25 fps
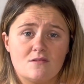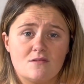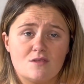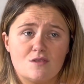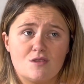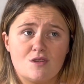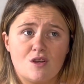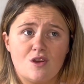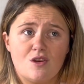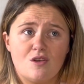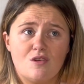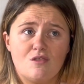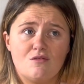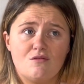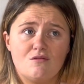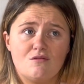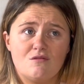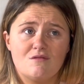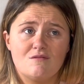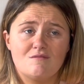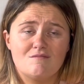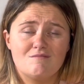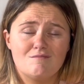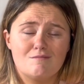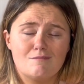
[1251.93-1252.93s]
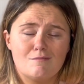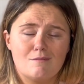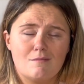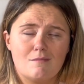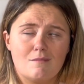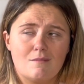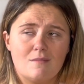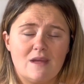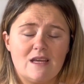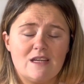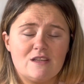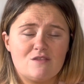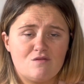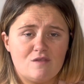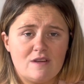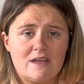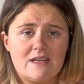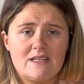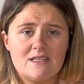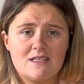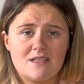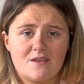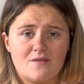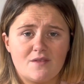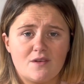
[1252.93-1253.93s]
So it's
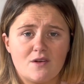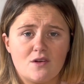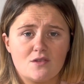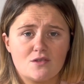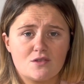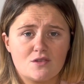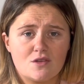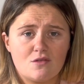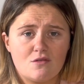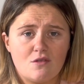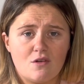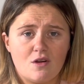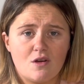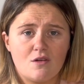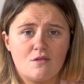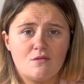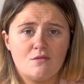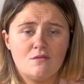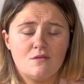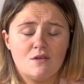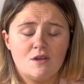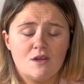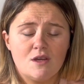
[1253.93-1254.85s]
really difficult to grow.